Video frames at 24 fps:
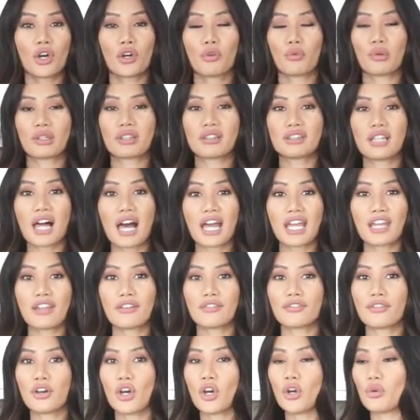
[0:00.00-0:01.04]
with life,
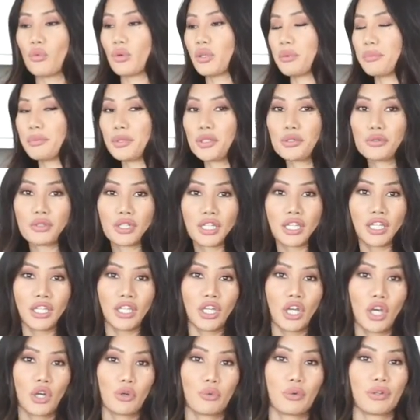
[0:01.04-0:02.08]
with
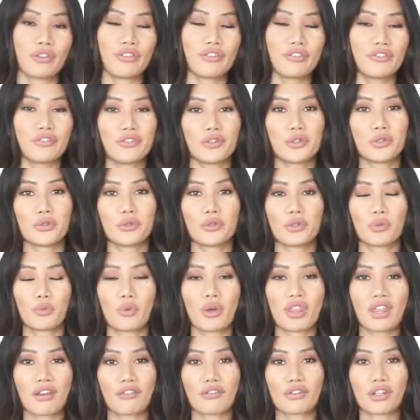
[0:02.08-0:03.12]
beauty, with food,
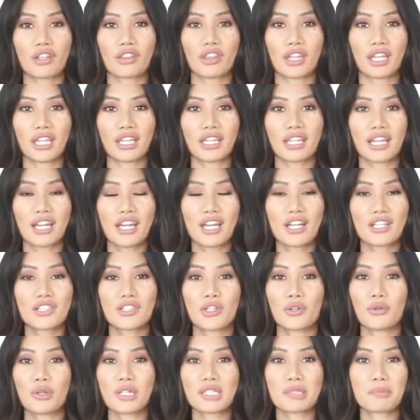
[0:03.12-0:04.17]
with everything.
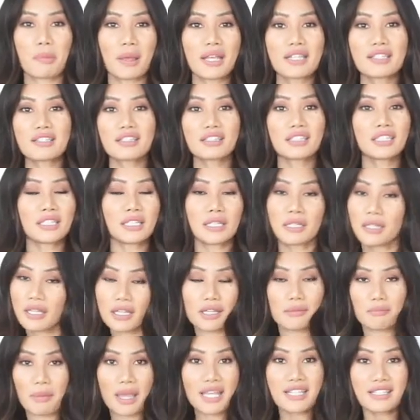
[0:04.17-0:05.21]
So it's
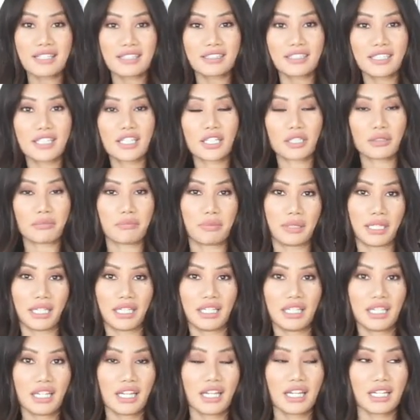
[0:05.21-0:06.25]
basically gonna
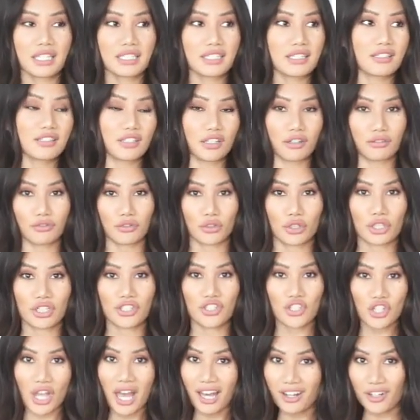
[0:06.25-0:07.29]
be Discovery
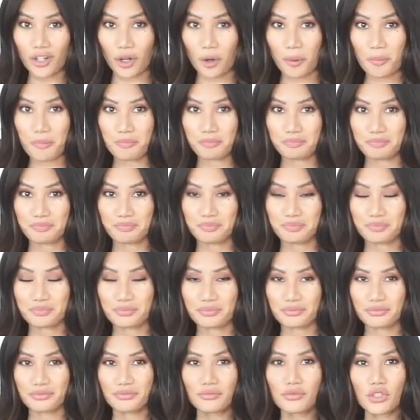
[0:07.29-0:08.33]
Channel
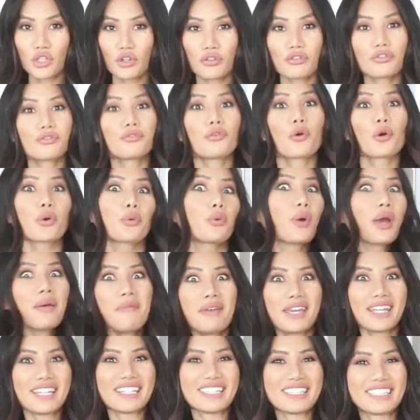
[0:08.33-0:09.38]
for
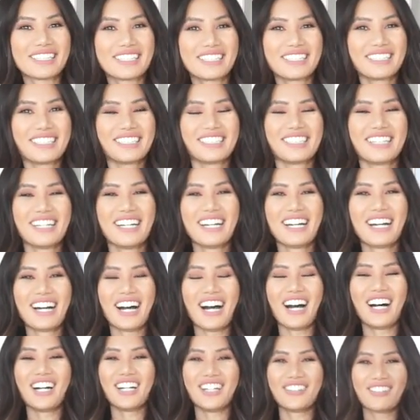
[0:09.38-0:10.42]
women.
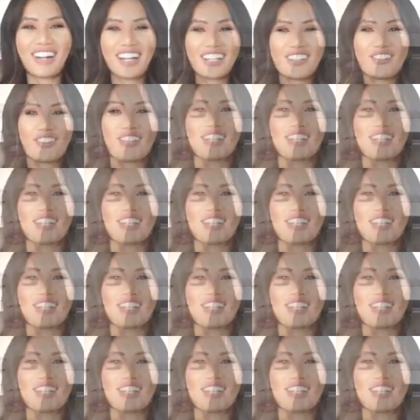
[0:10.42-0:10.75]
I know